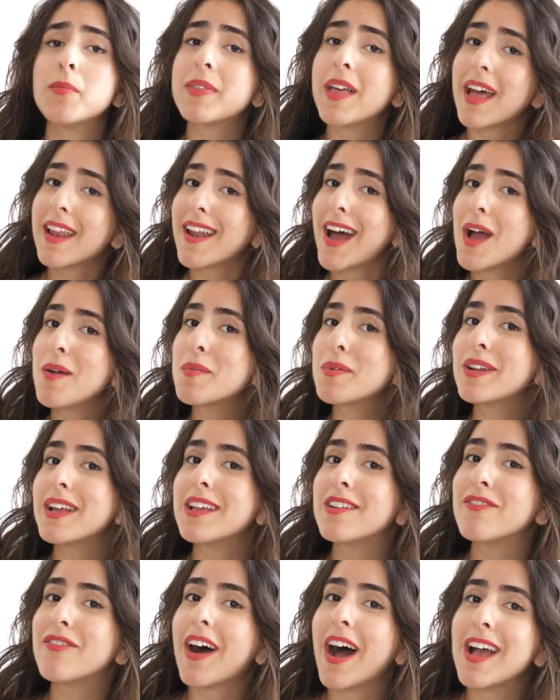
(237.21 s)
that I would
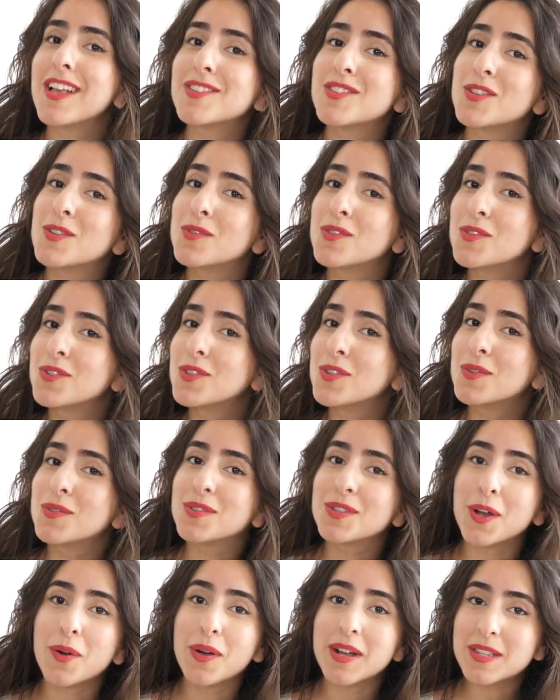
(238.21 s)
advise you to do
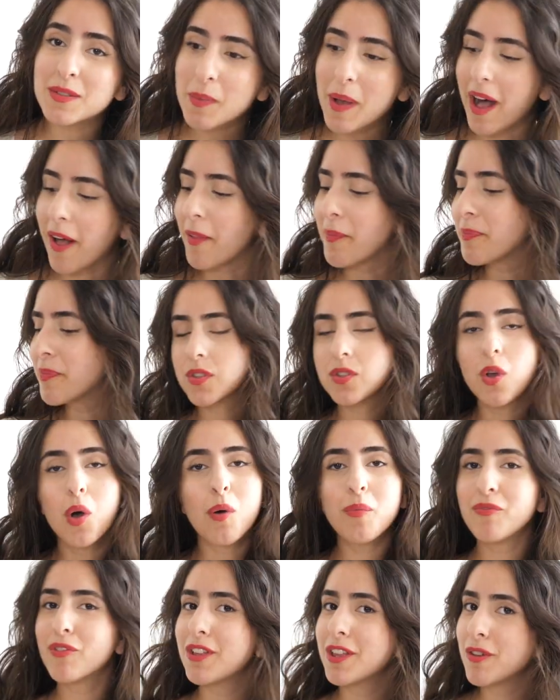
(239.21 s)
so as well. So hopefully